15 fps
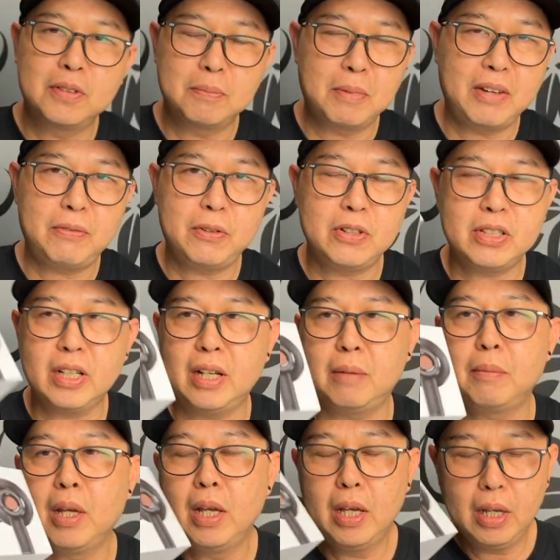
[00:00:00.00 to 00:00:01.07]
my first
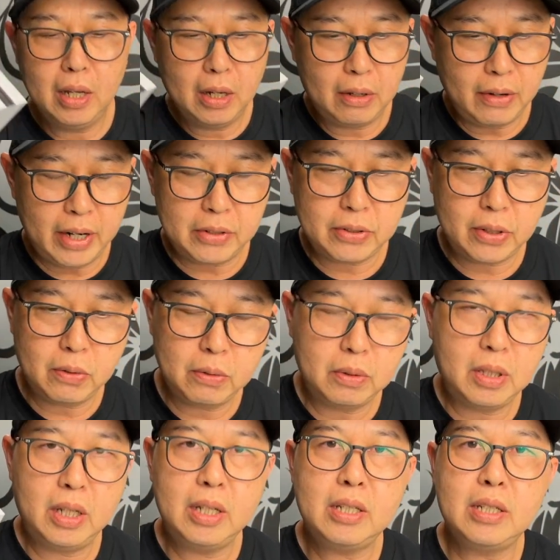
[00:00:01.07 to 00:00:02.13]
time. All right, so
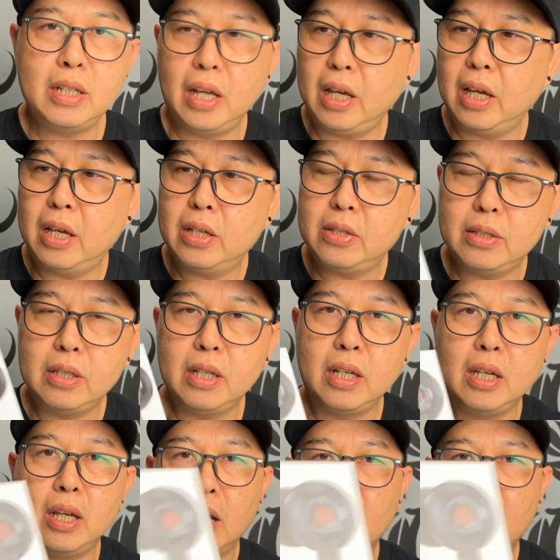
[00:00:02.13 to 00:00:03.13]
this is the